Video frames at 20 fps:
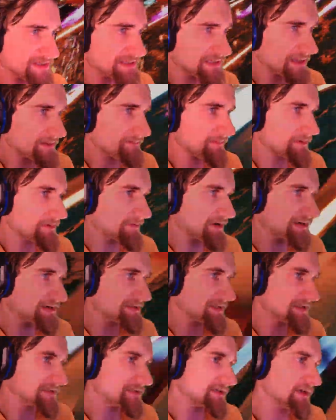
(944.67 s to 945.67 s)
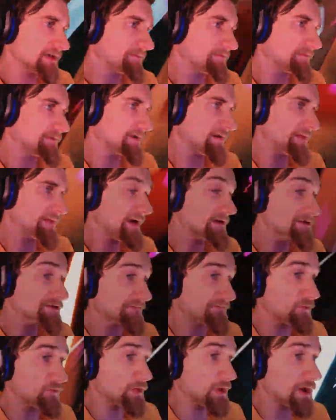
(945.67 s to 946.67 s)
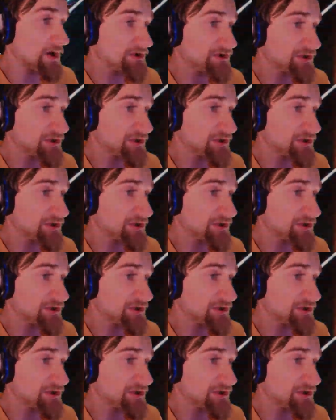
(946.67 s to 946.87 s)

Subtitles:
slammed on the brakes that time, and that was a full lock